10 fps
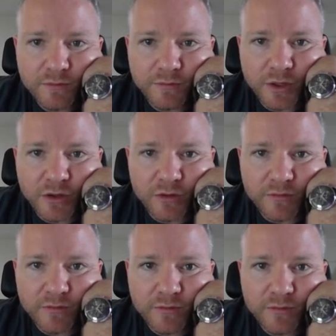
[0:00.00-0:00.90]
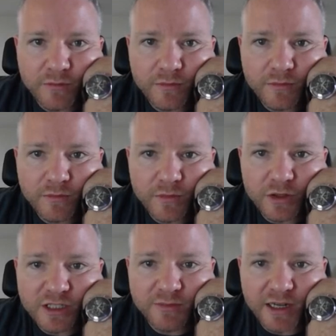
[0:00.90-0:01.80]
Boom.
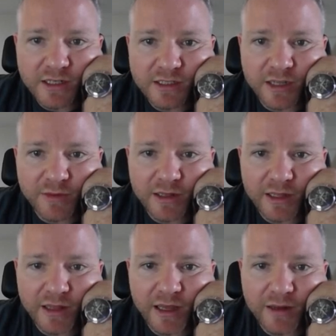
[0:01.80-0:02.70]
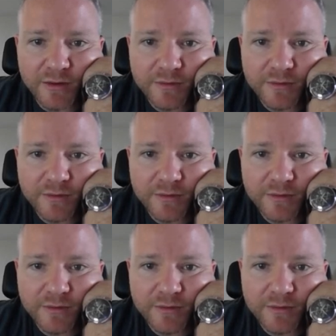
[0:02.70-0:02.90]
You're expecting something like that.